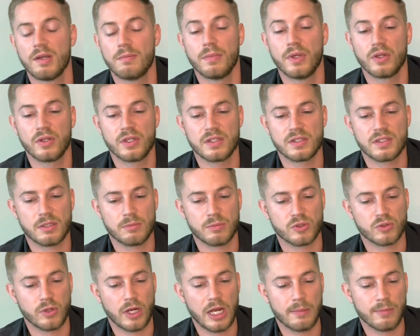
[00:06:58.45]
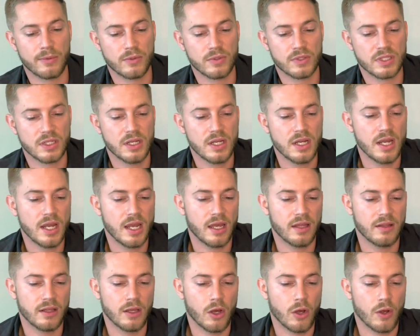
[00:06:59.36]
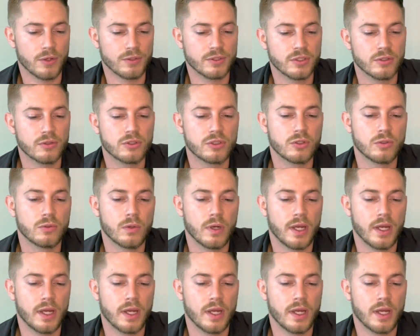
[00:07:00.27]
million subscribers, and they also do